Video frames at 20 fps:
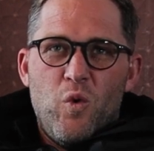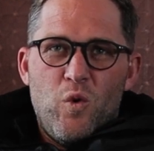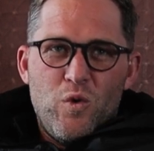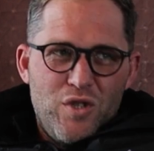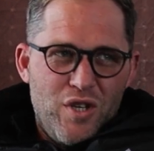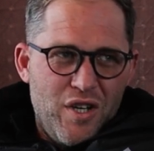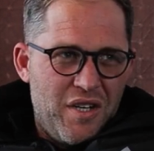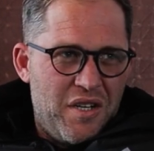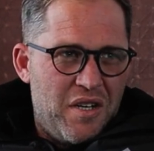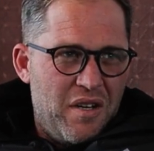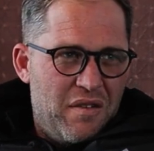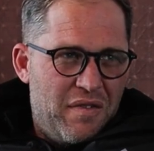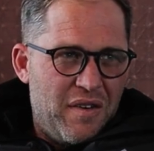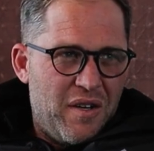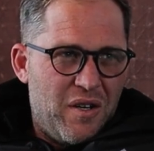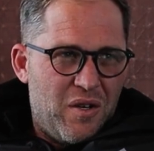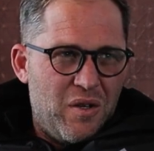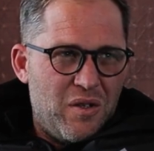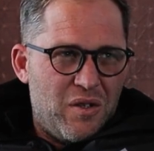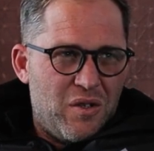also a
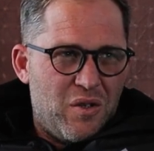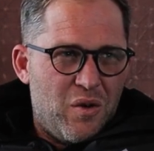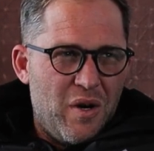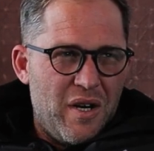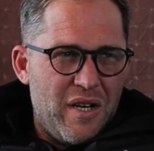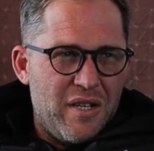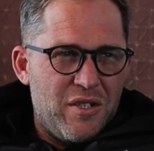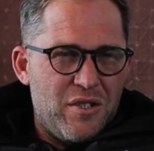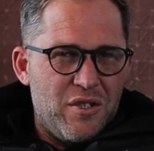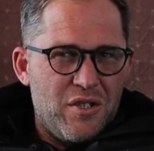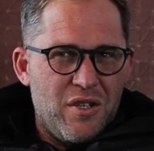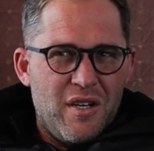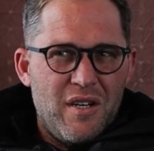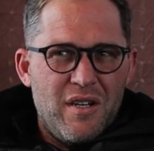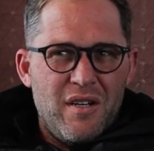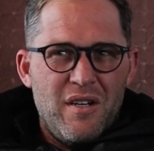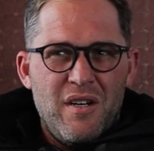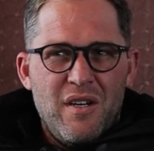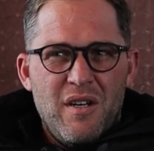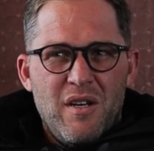difficult
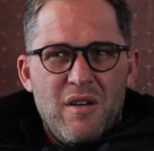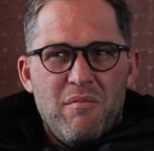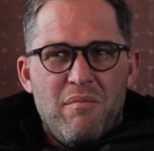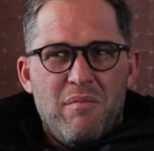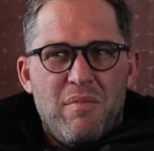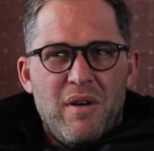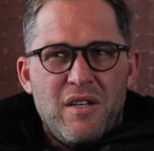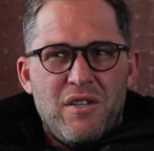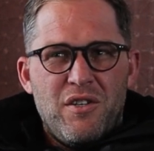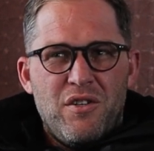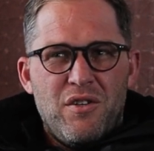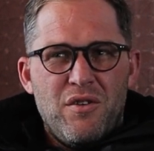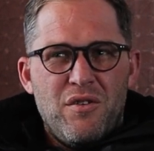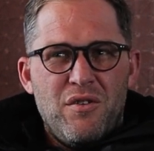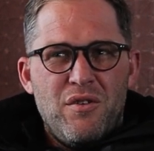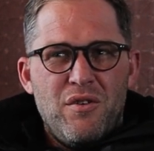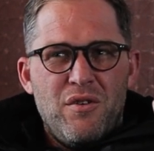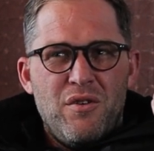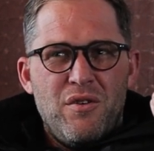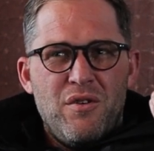question, but
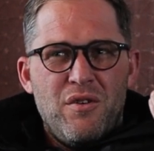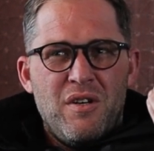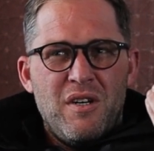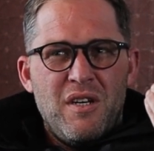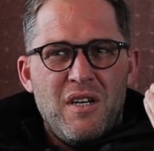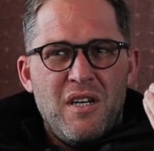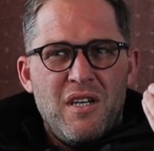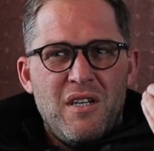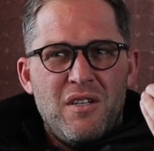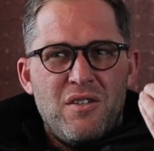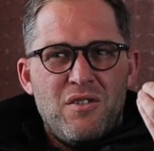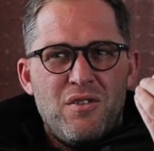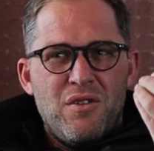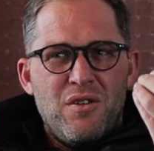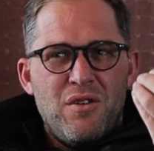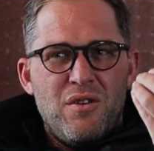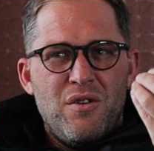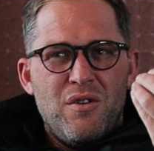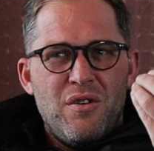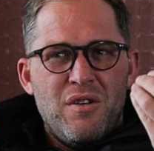you need
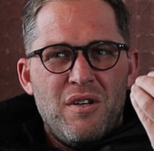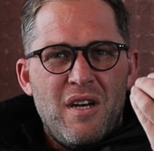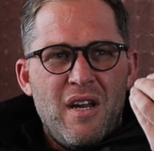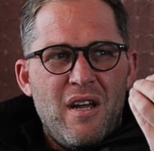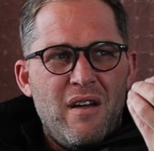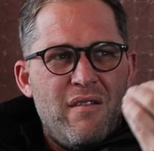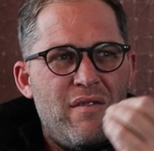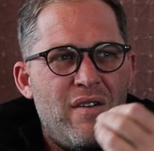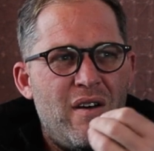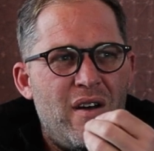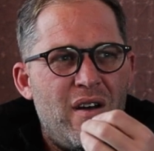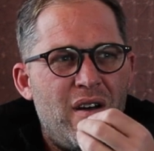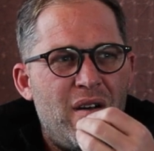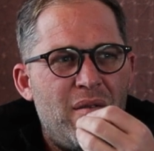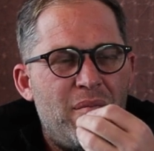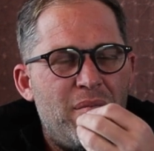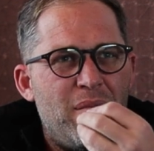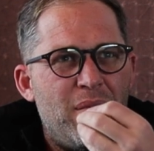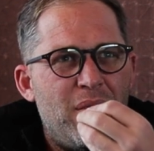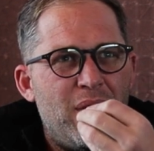to
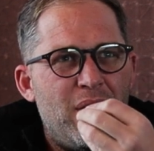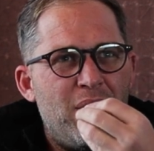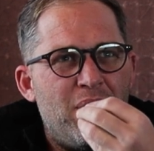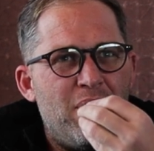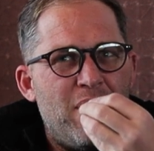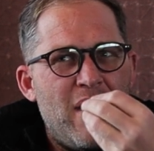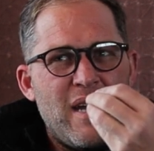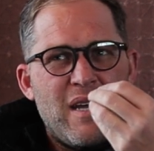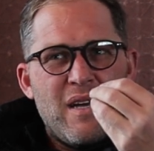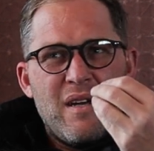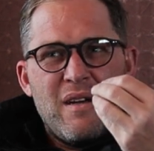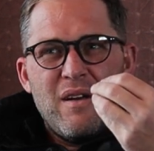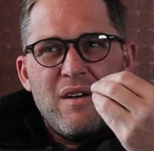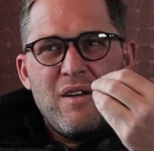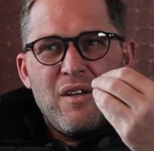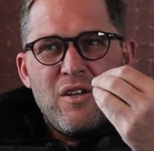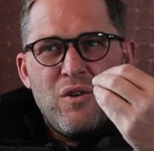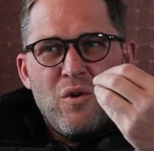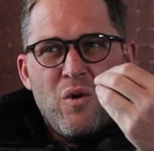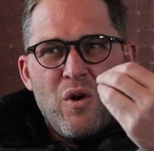never make
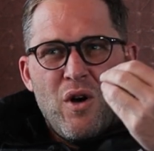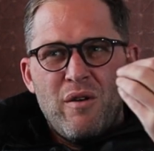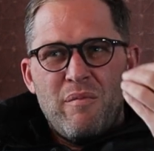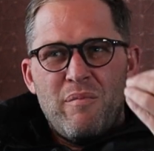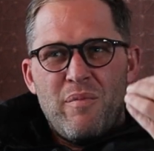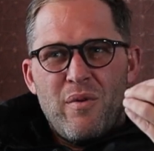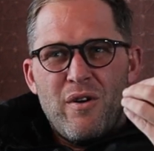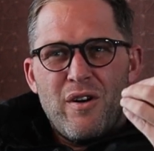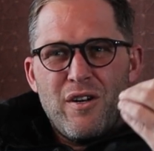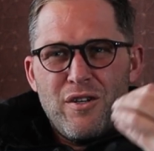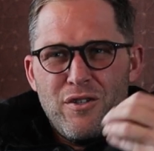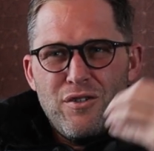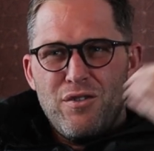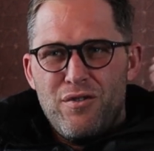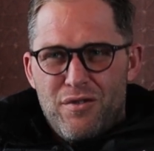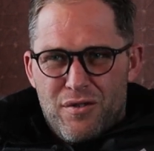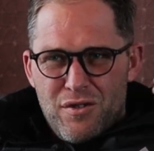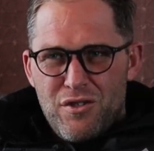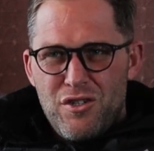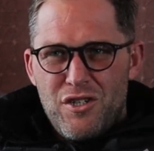your own product
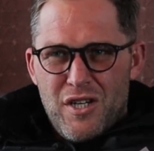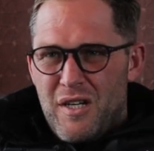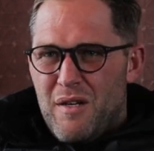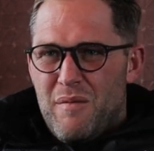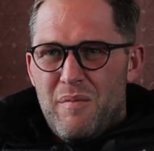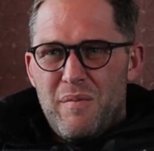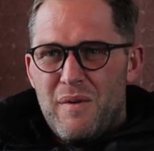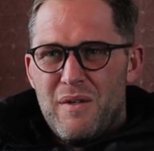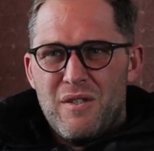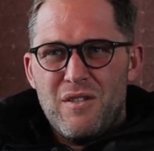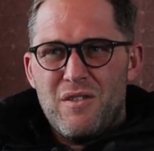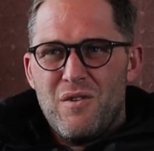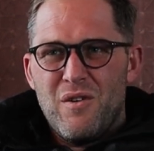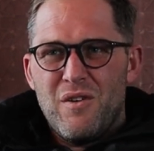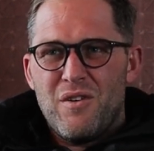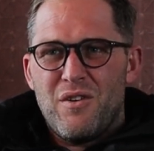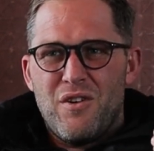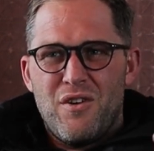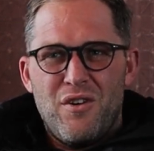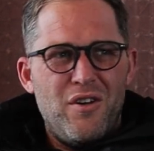too cheap. It's
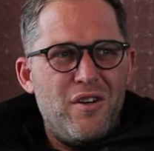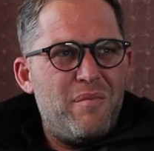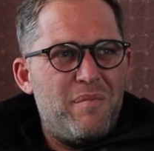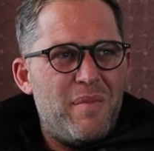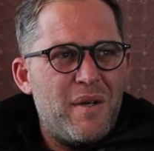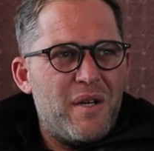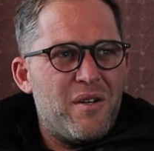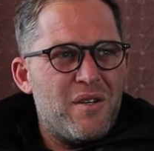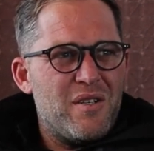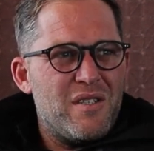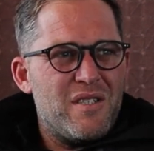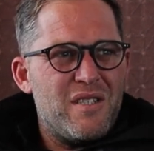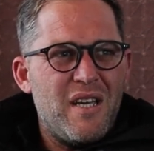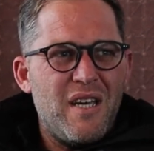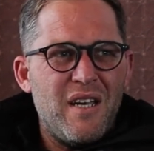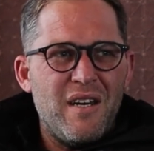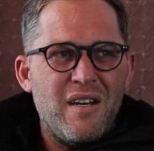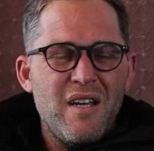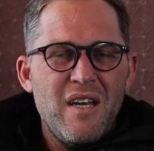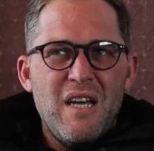not good, because
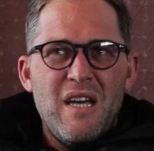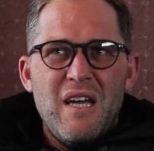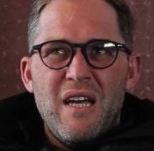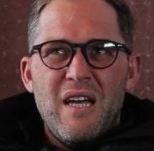then